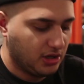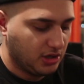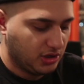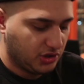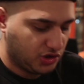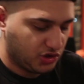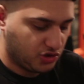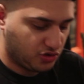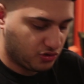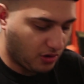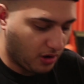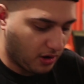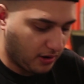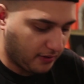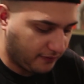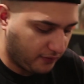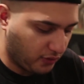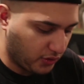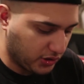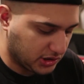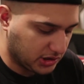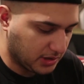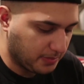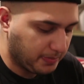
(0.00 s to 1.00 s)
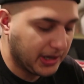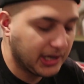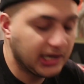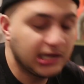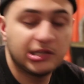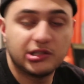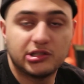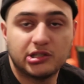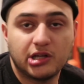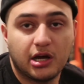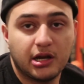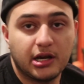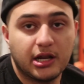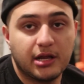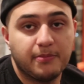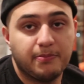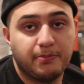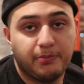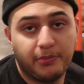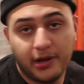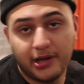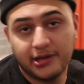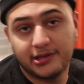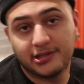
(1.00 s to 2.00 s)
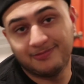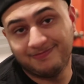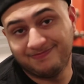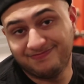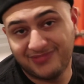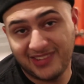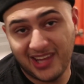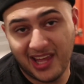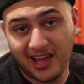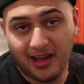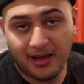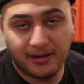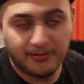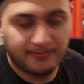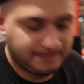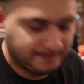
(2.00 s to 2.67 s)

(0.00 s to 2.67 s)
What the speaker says: strong voice opinions on it. But yeah,